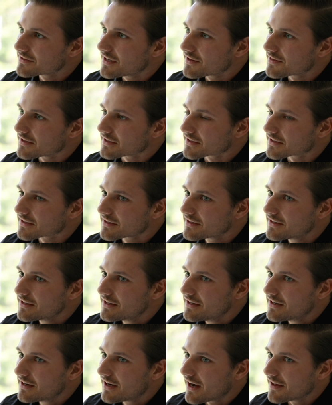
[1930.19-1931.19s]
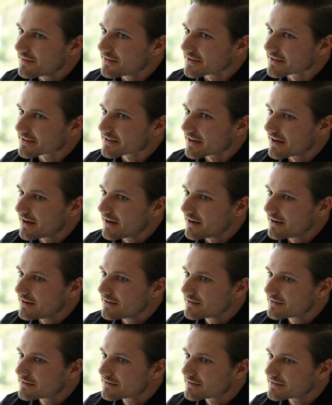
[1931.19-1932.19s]
I think I think uh
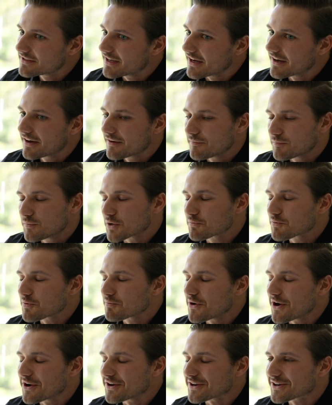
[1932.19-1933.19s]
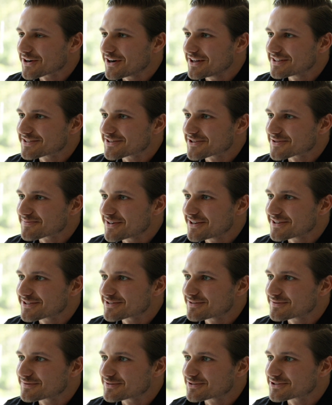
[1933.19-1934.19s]
yeah, big proponent of concierge
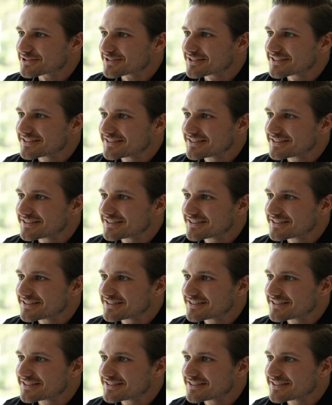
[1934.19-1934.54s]
medicine for sure.